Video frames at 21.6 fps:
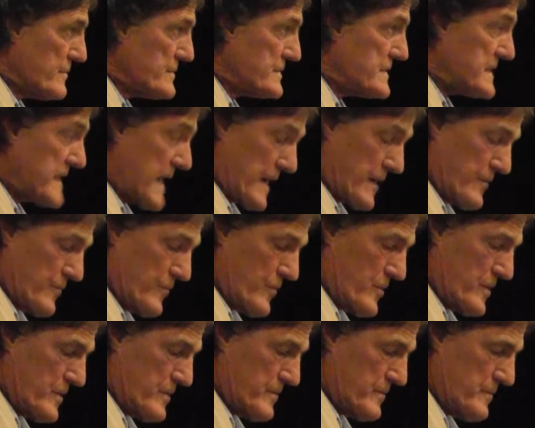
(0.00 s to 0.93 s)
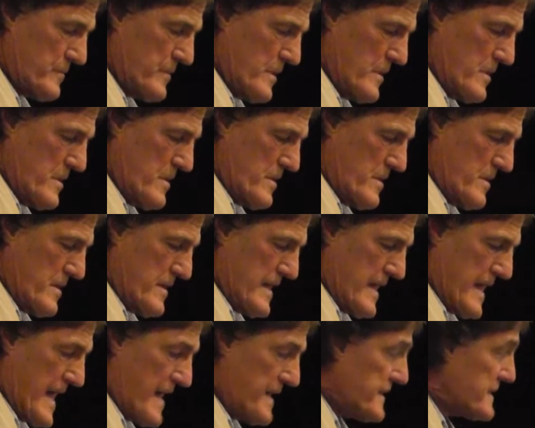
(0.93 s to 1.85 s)
Second one,
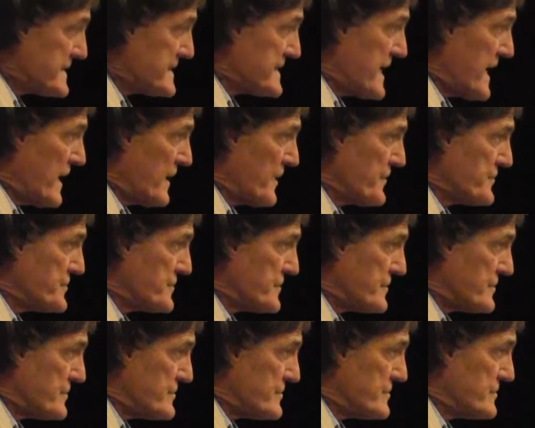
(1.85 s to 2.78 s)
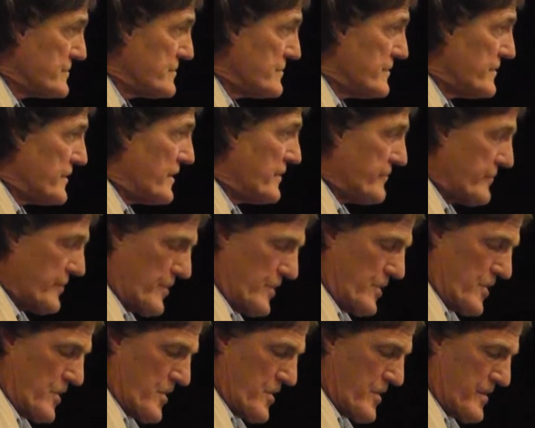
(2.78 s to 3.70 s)
an intelligence of the
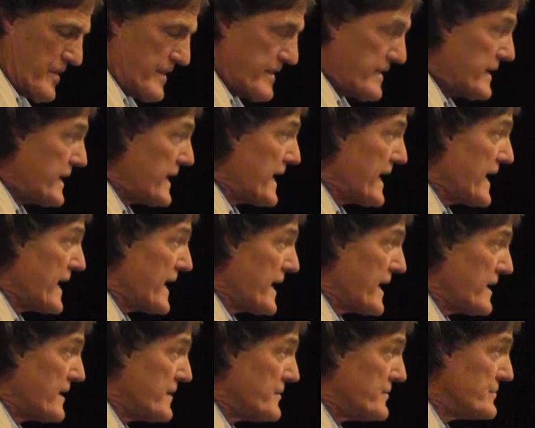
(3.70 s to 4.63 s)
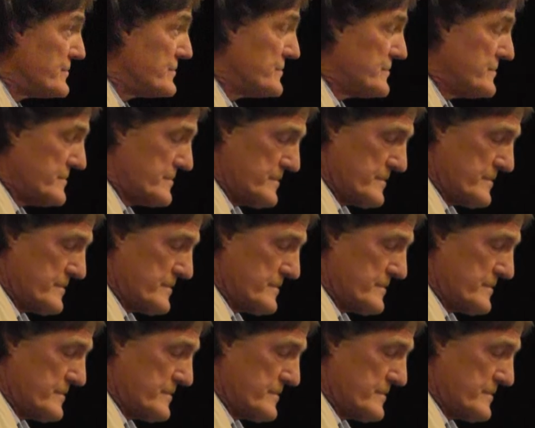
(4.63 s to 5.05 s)
heart and hands.